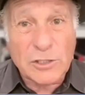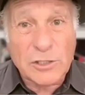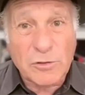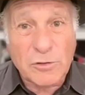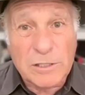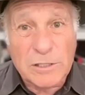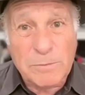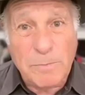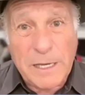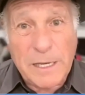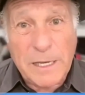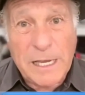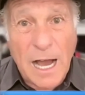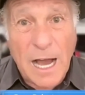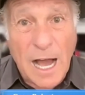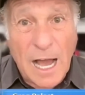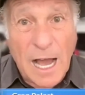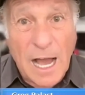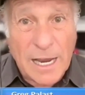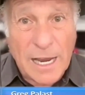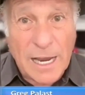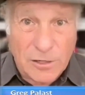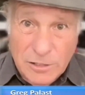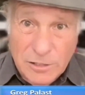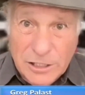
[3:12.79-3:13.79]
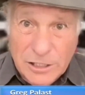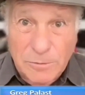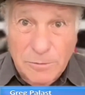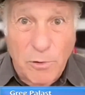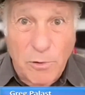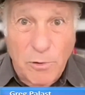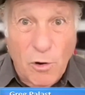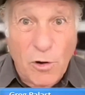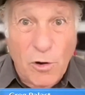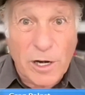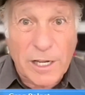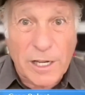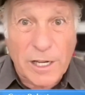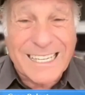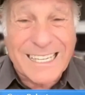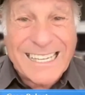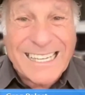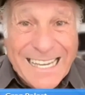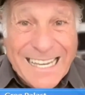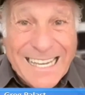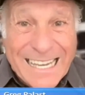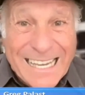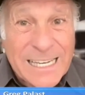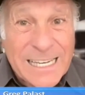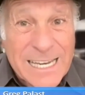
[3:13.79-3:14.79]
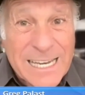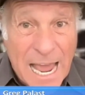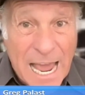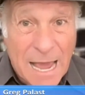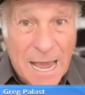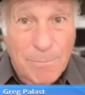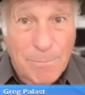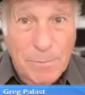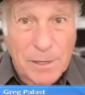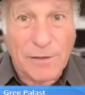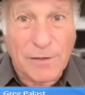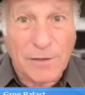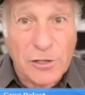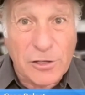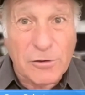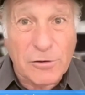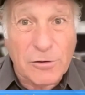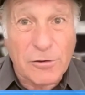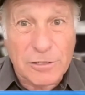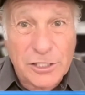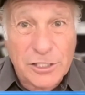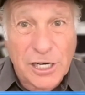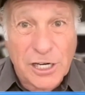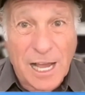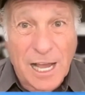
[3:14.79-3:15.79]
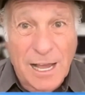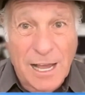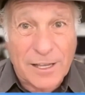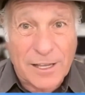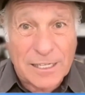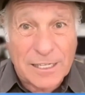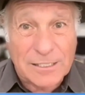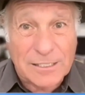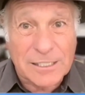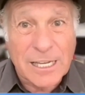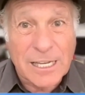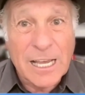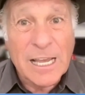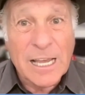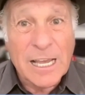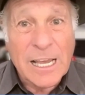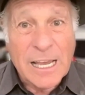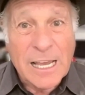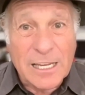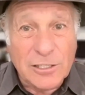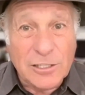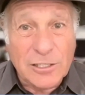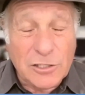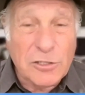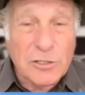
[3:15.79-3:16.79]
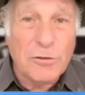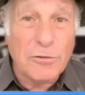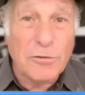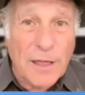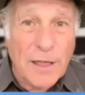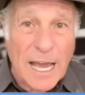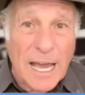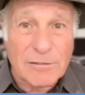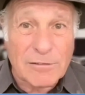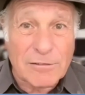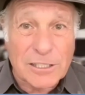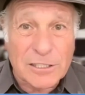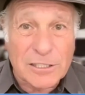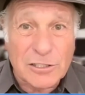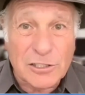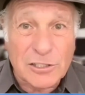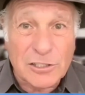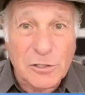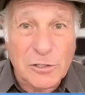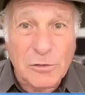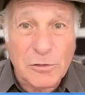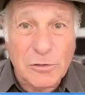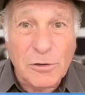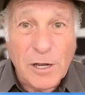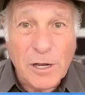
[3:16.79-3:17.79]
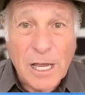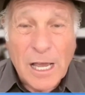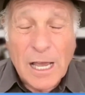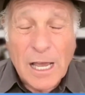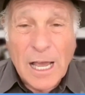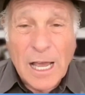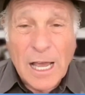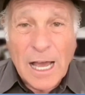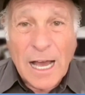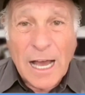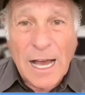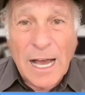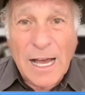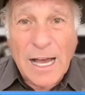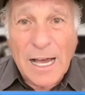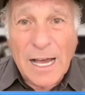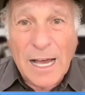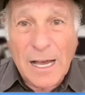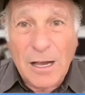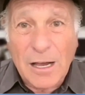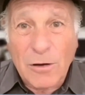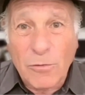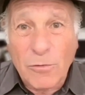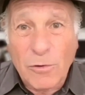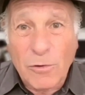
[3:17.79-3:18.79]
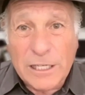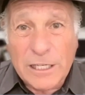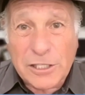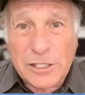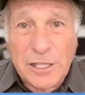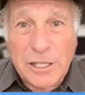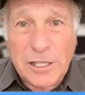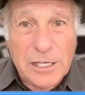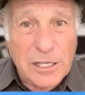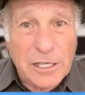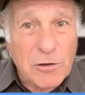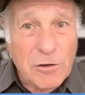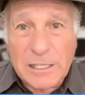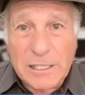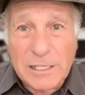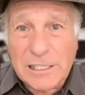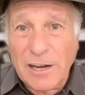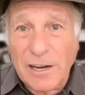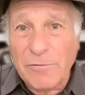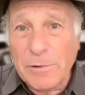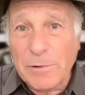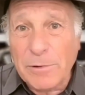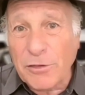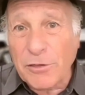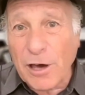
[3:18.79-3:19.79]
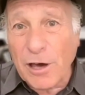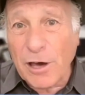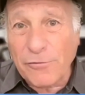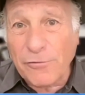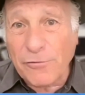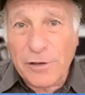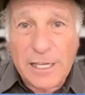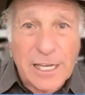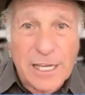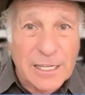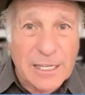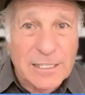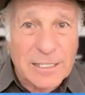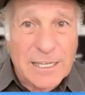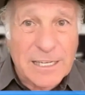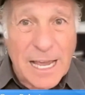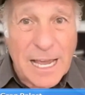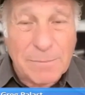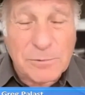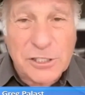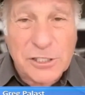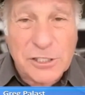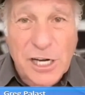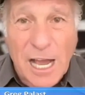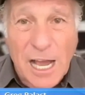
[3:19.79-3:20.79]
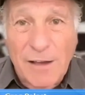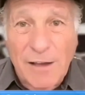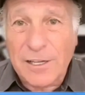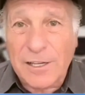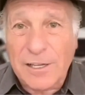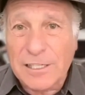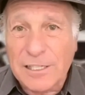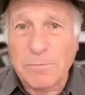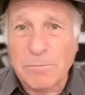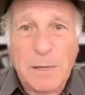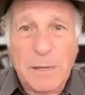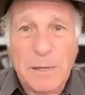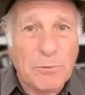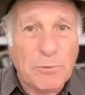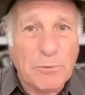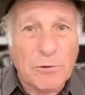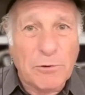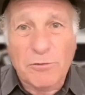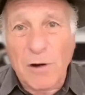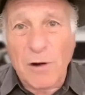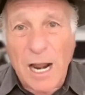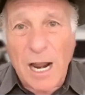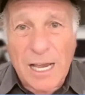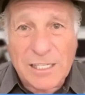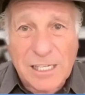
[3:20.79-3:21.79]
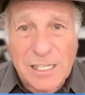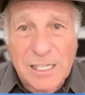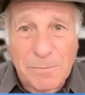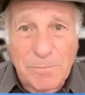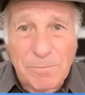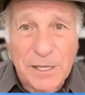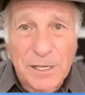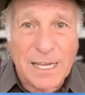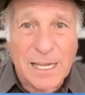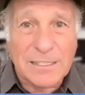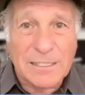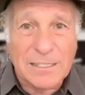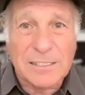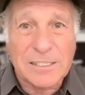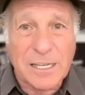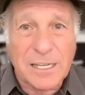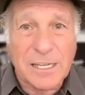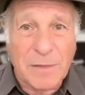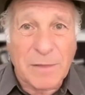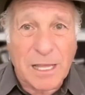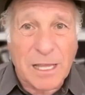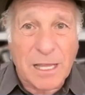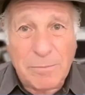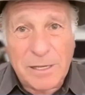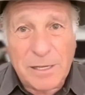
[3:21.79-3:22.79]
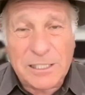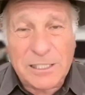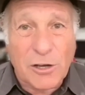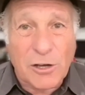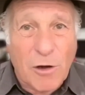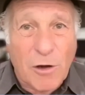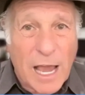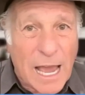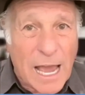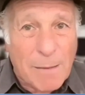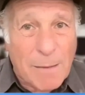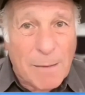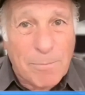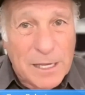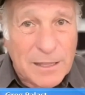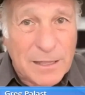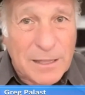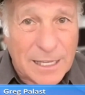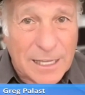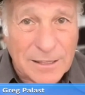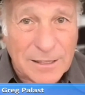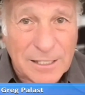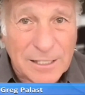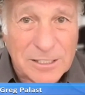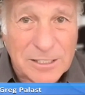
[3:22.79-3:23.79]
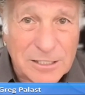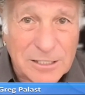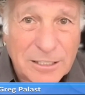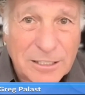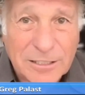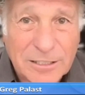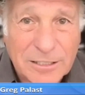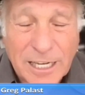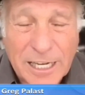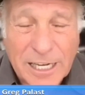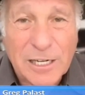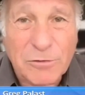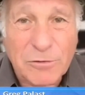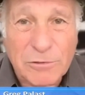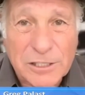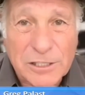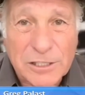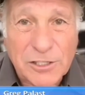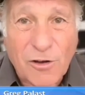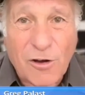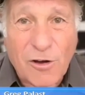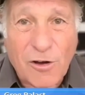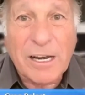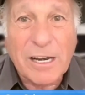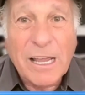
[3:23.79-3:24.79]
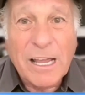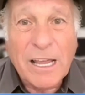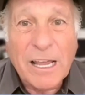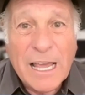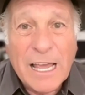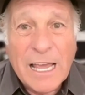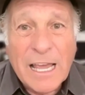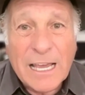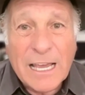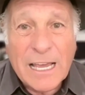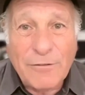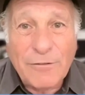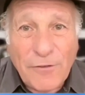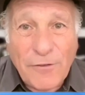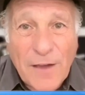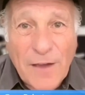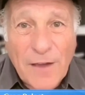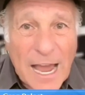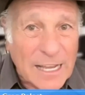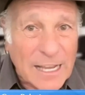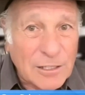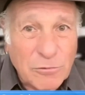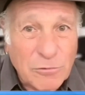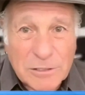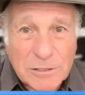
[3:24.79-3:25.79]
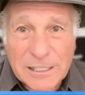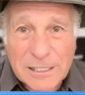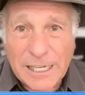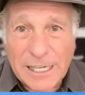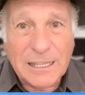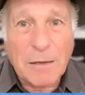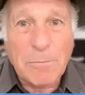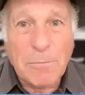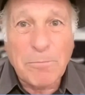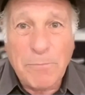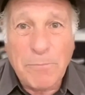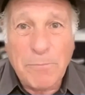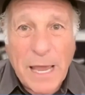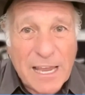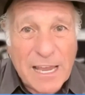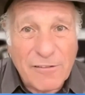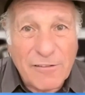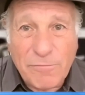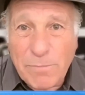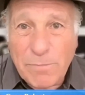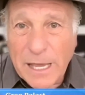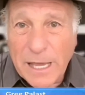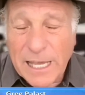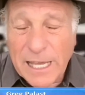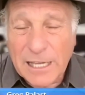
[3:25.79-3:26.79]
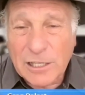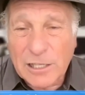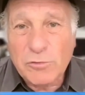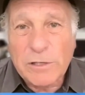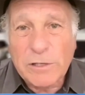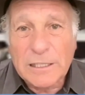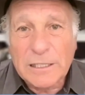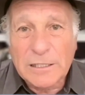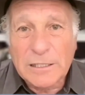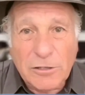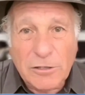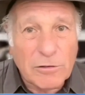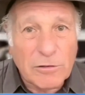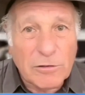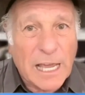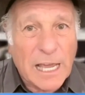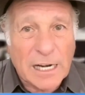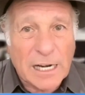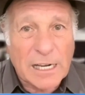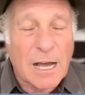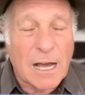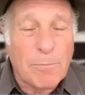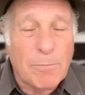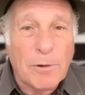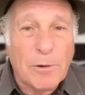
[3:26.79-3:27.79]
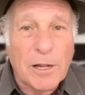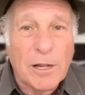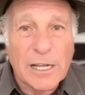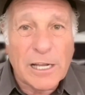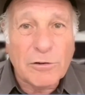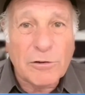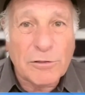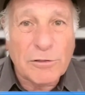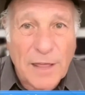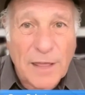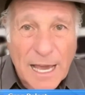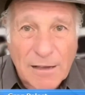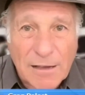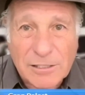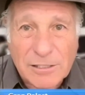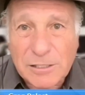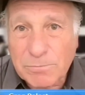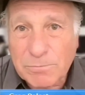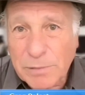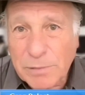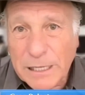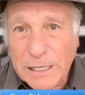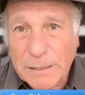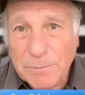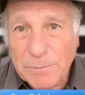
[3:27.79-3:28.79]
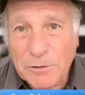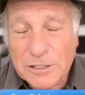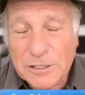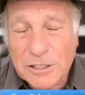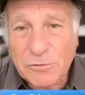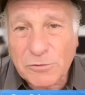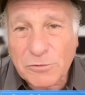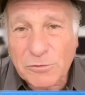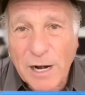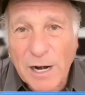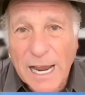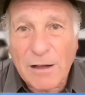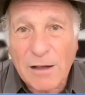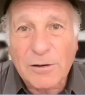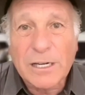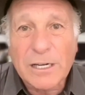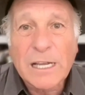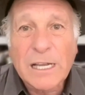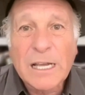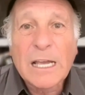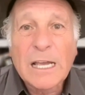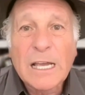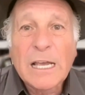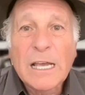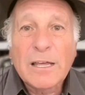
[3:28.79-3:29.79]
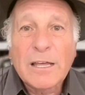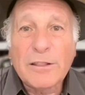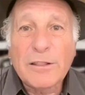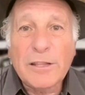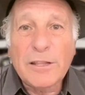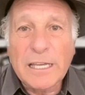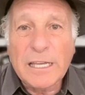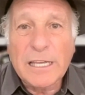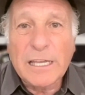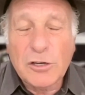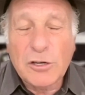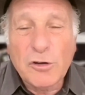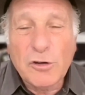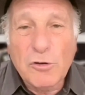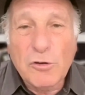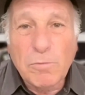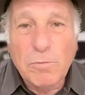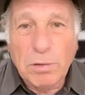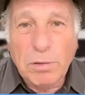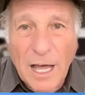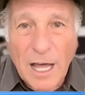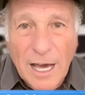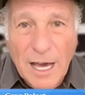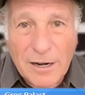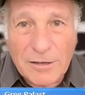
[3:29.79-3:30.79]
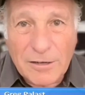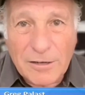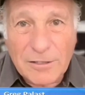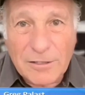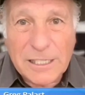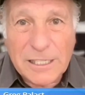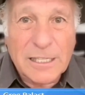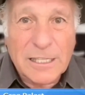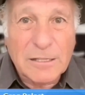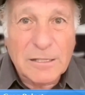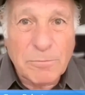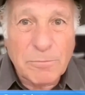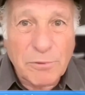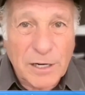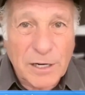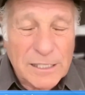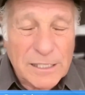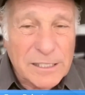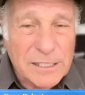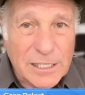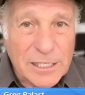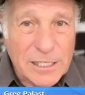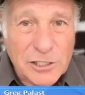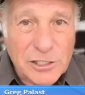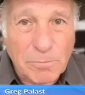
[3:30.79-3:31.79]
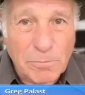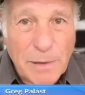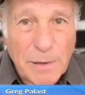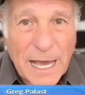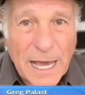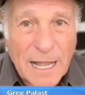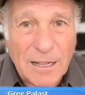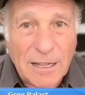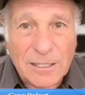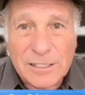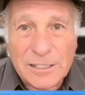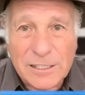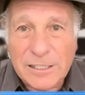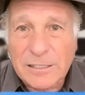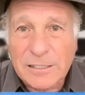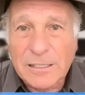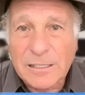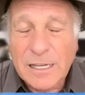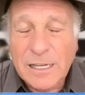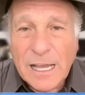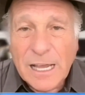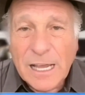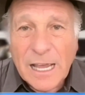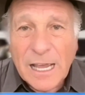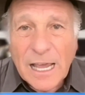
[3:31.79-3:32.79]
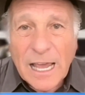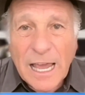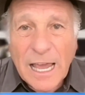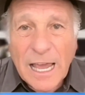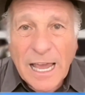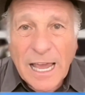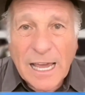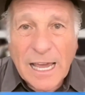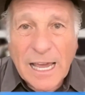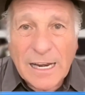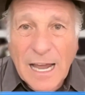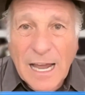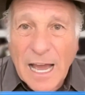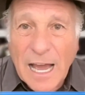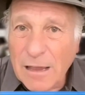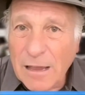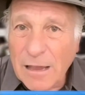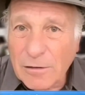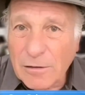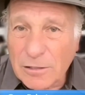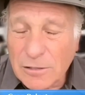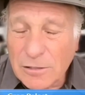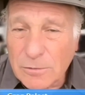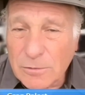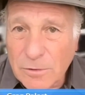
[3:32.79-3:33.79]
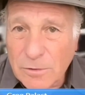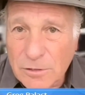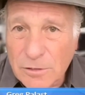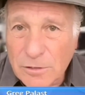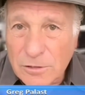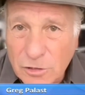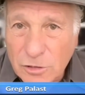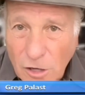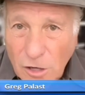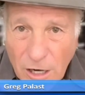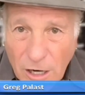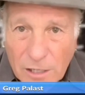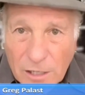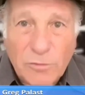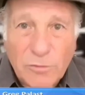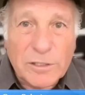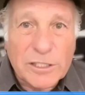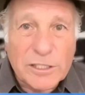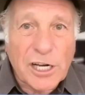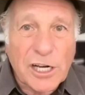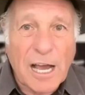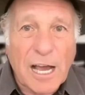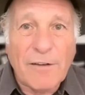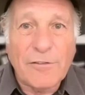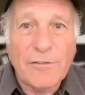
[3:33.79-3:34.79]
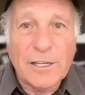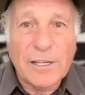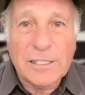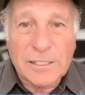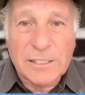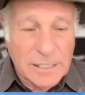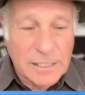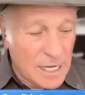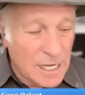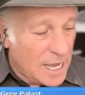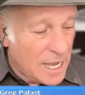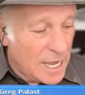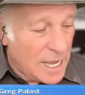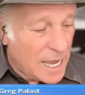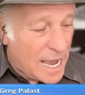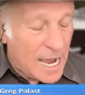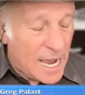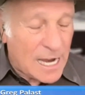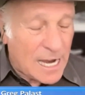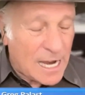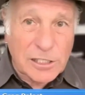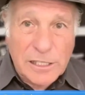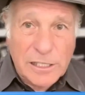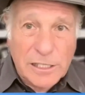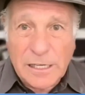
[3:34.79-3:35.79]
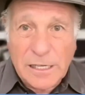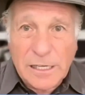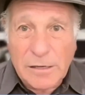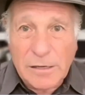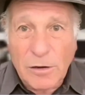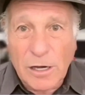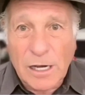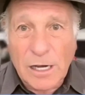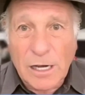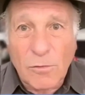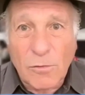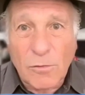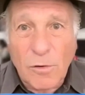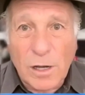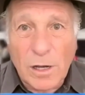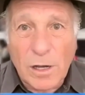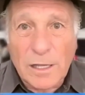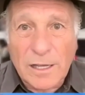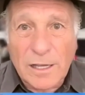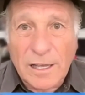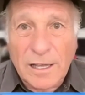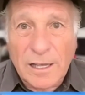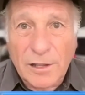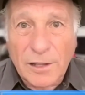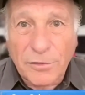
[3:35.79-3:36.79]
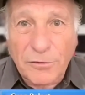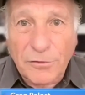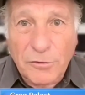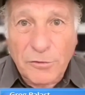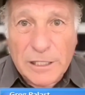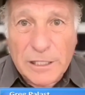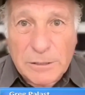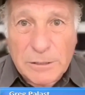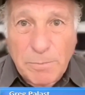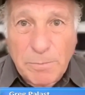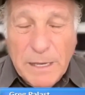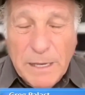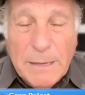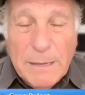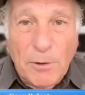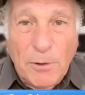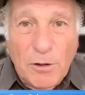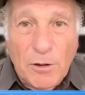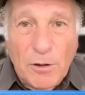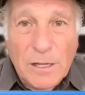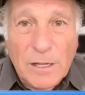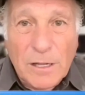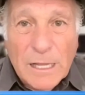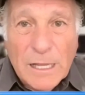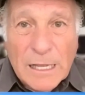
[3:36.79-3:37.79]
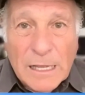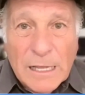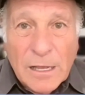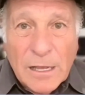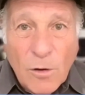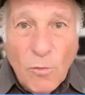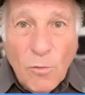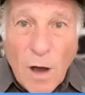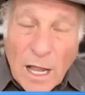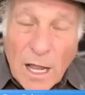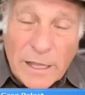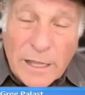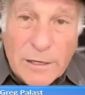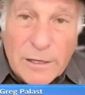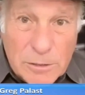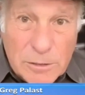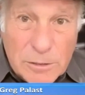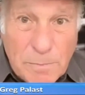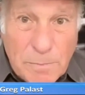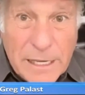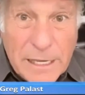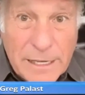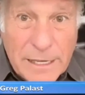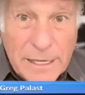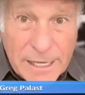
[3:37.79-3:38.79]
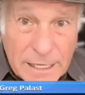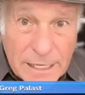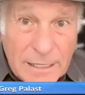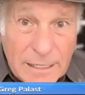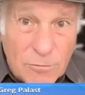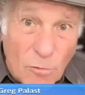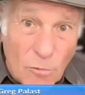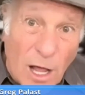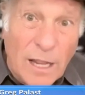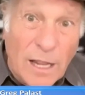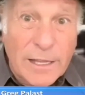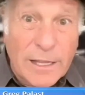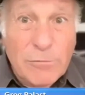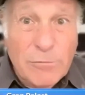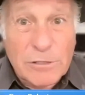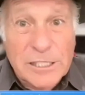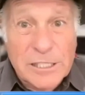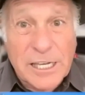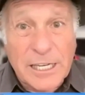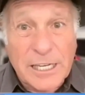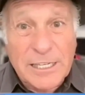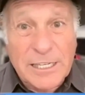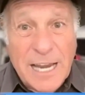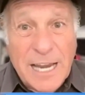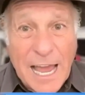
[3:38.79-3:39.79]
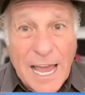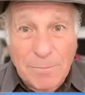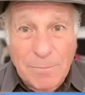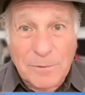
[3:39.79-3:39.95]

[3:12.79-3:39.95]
was behind or supported the kidnapping of Hugo Chavez in 2002. Which the U.S. government thought if we kidnapped Chavez, the people would rise up against him. They'd be so happy that this dictator was gone. In fact, it was like the Bay of Pigs. We literally had a couple 100,000 people surround the coup plotters in the presidential palace. And I talked with Chavez actually through his people while he was kidnapped.